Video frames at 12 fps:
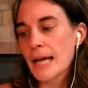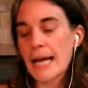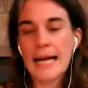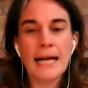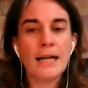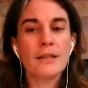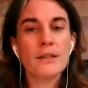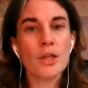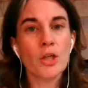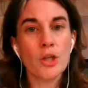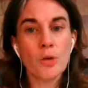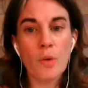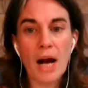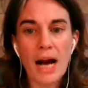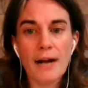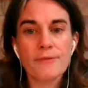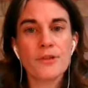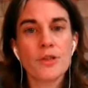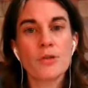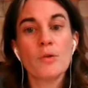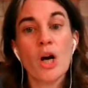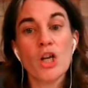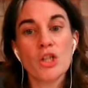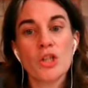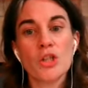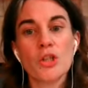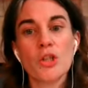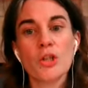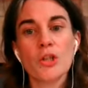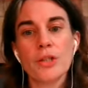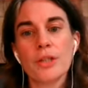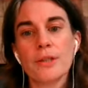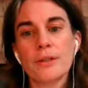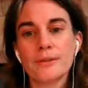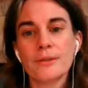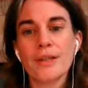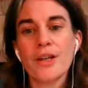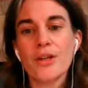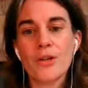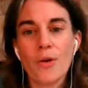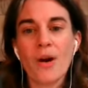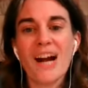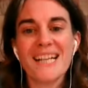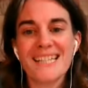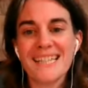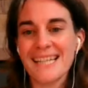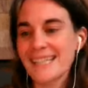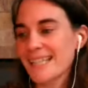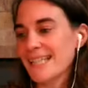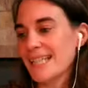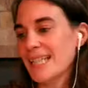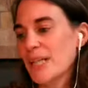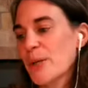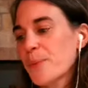And you have to assert your identity.